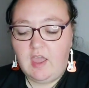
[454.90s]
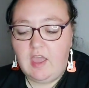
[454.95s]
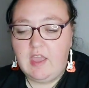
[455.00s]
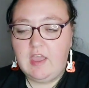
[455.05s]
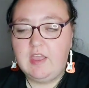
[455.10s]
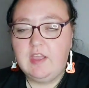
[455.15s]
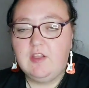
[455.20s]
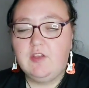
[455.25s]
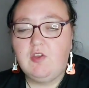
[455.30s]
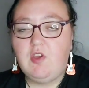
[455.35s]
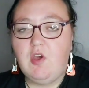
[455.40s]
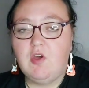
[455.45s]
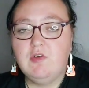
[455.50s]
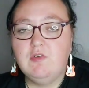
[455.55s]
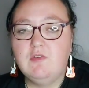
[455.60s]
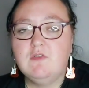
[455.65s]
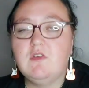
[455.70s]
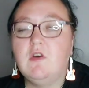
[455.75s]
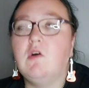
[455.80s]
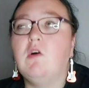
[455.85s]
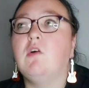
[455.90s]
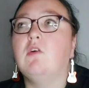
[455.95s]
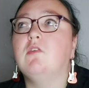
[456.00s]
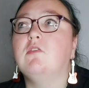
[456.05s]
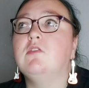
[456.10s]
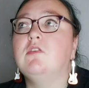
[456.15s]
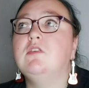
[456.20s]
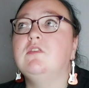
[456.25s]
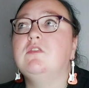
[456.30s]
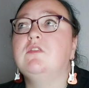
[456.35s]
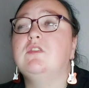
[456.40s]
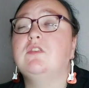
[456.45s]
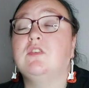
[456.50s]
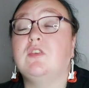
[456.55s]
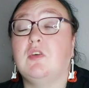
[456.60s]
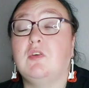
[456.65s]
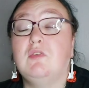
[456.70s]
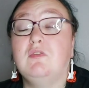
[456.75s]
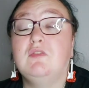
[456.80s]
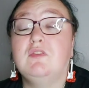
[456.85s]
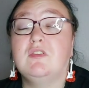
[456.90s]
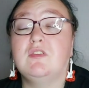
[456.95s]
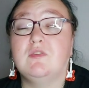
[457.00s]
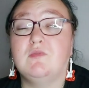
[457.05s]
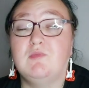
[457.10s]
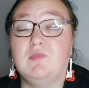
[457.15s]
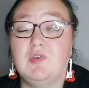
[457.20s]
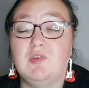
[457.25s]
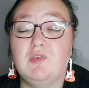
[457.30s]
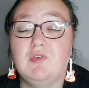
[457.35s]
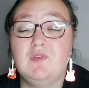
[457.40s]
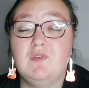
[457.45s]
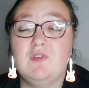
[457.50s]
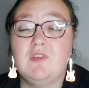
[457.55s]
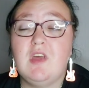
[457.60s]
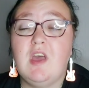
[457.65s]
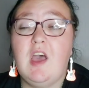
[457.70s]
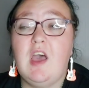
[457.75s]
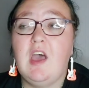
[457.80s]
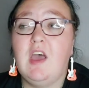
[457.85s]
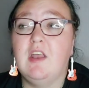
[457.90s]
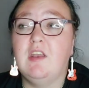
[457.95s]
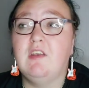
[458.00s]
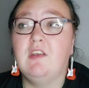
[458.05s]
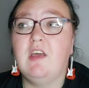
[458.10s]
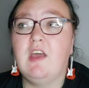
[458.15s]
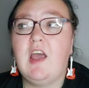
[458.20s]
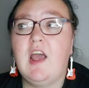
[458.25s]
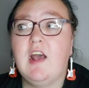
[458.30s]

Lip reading: It goes on so smooth and